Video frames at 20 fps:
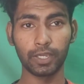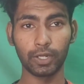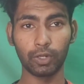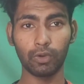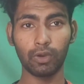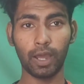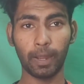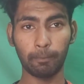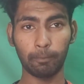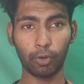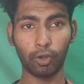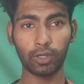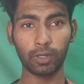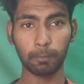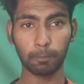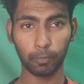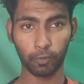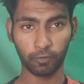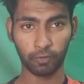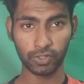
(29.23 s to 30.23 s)
I'm not
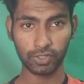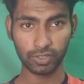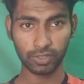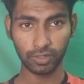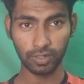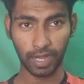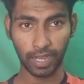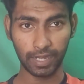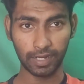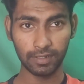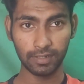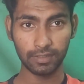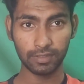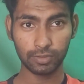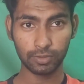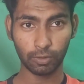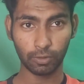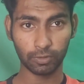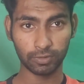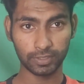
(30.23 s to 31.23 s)
a professional
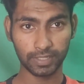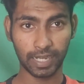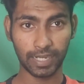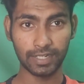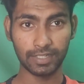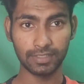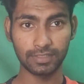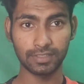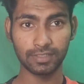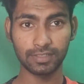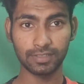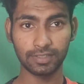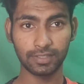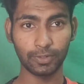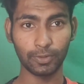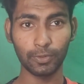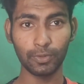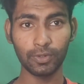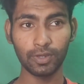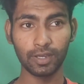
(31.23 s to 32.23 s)
analyst or strategist.
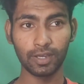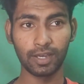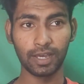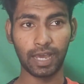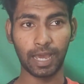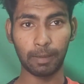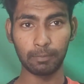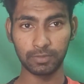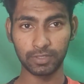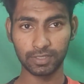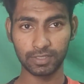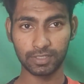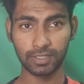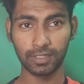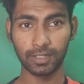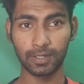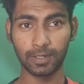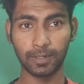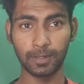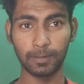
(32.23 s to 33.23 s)
I'm just
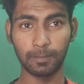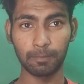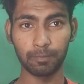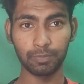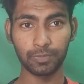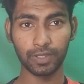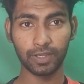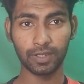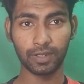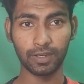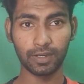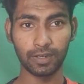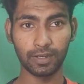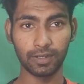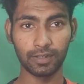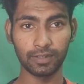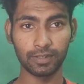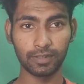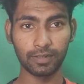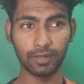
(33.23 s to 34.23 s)
a
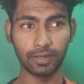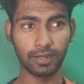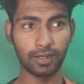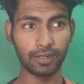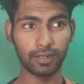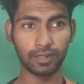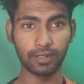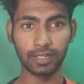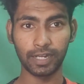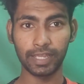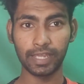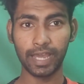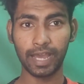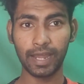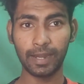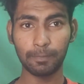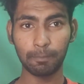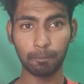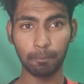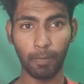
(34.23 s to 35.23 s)

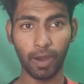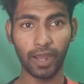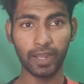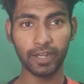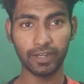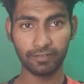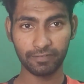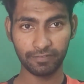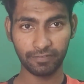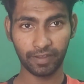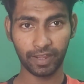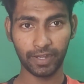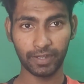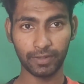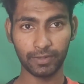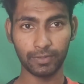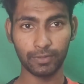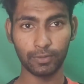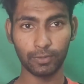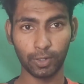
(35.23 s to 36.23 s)
die-hard Bayern
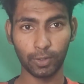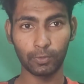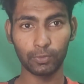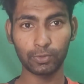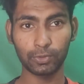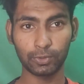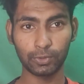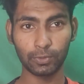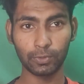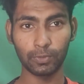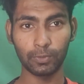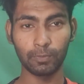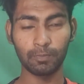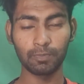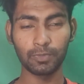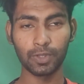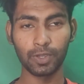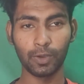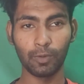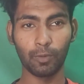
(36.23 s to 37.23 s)
fan who loves
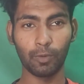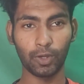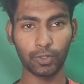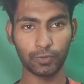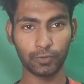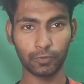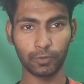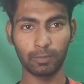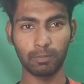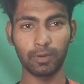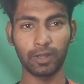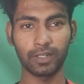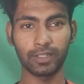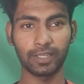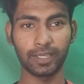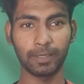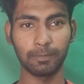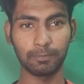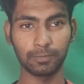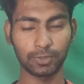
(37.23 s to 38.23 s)
to watch football
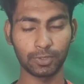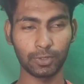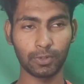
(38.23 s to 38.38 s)
games.